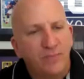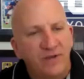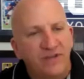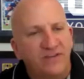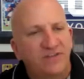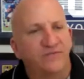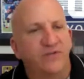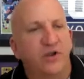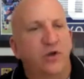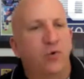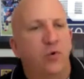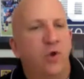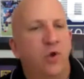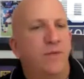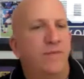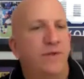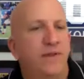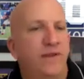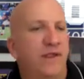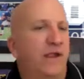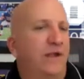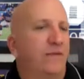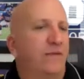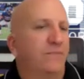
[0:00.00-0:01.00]
piece of equipment
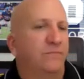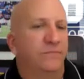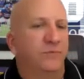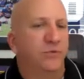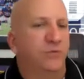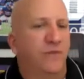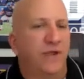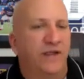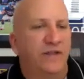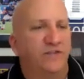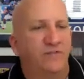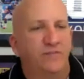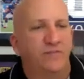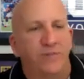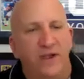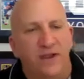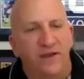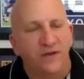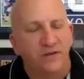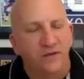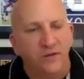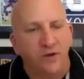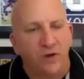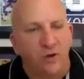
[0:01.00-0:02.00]
that you may
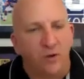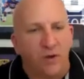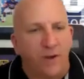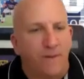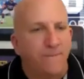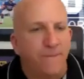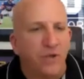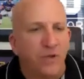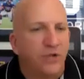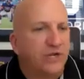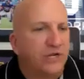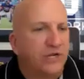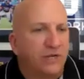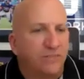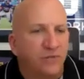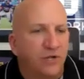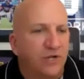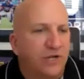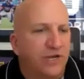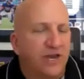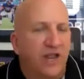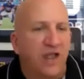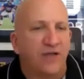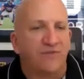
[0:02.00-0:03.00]
spend, $1 million, $1.5
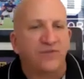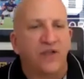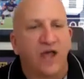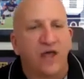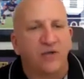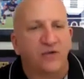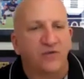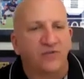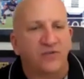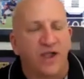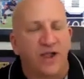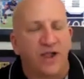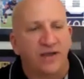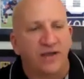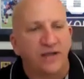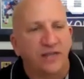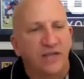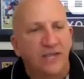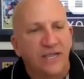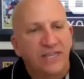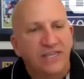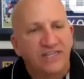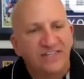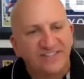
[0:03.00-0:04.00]
million on it,
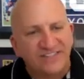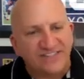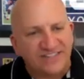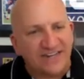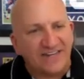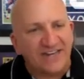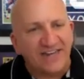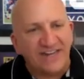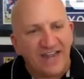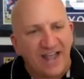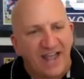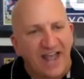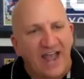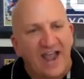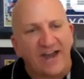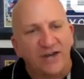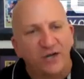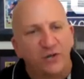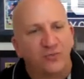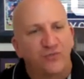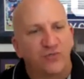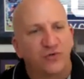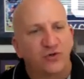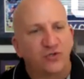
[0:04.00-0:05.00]
sitting
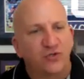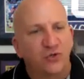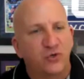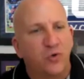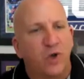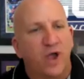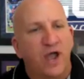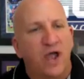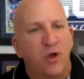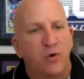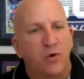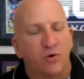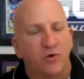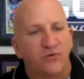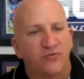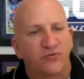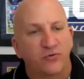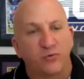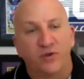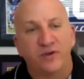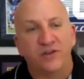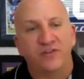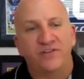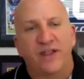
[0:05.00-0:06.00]
idle for 2 hours. So
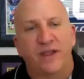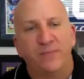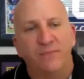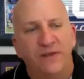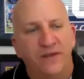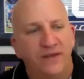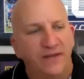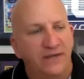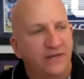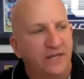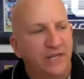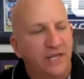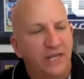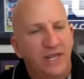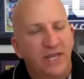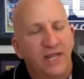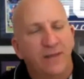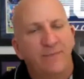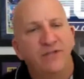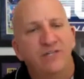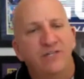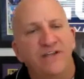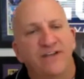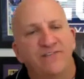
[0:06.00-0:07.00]
what does that mean? It
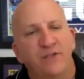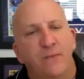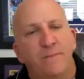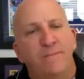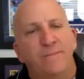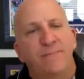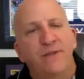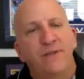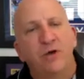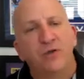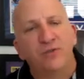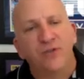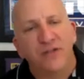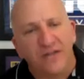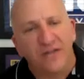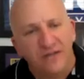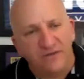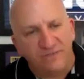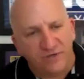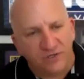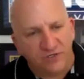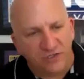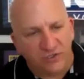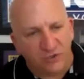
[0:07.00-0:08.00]
means you have to build
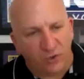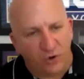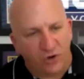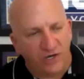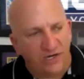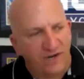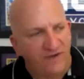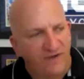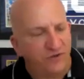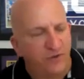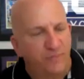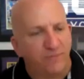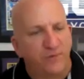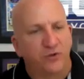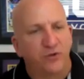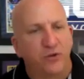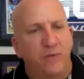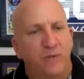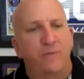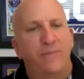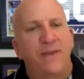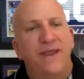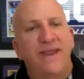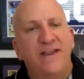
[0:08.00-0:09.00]
inventory. You have to build
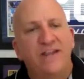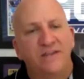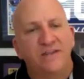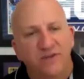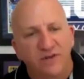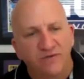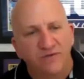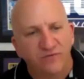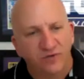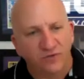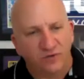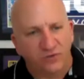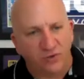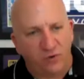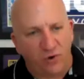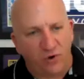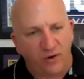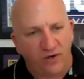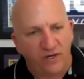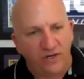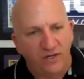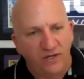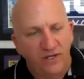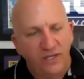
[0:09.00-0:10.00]
a bank of
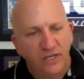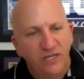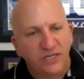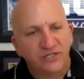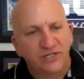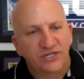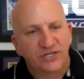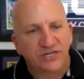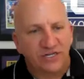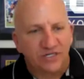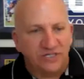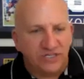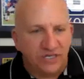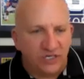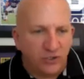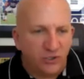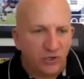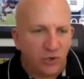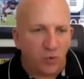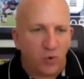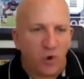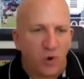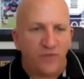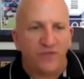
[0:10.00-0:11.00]
inventory to continue
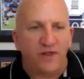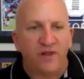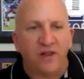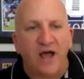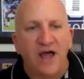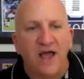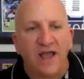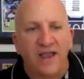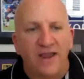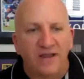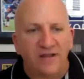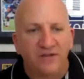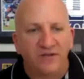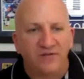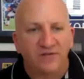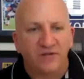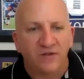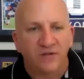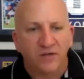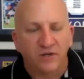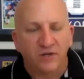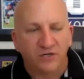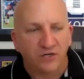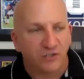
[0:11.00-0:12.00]
to run the lines
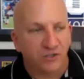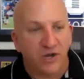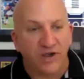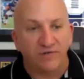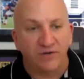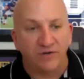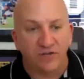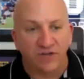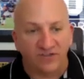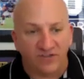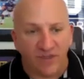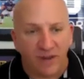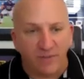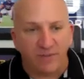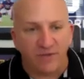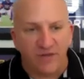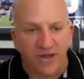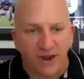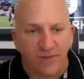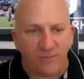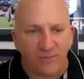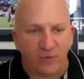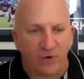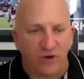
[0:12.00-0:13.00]
because you have an assembly
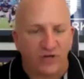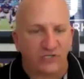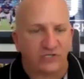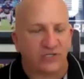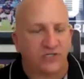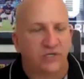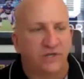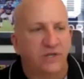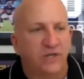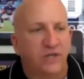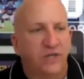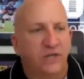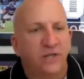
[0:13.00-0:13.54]
operation